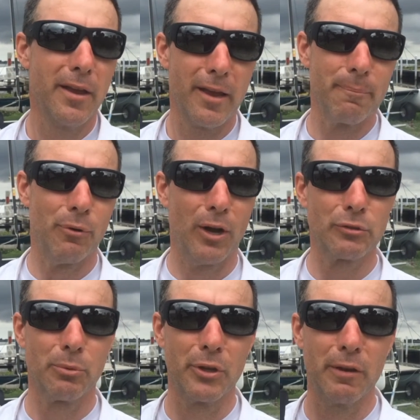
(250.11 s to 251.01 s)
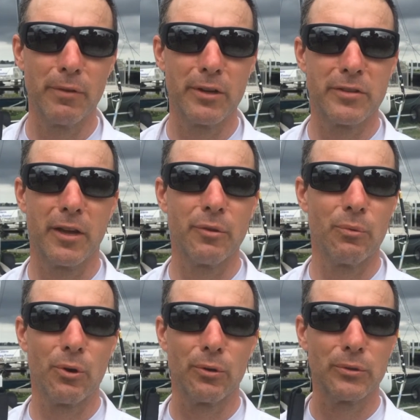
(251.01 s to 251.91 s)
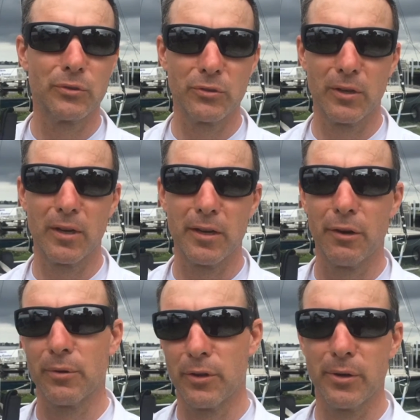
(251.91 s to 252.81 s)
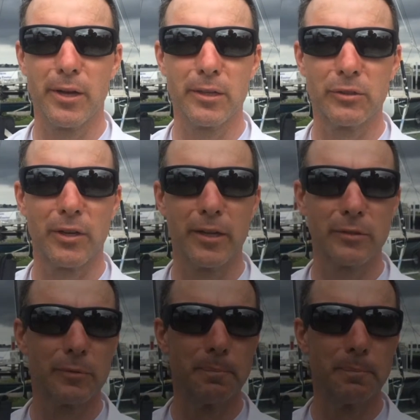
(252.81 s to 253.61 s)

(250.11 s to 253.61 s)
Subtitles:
and possibly even attend the Worlds here in the United States.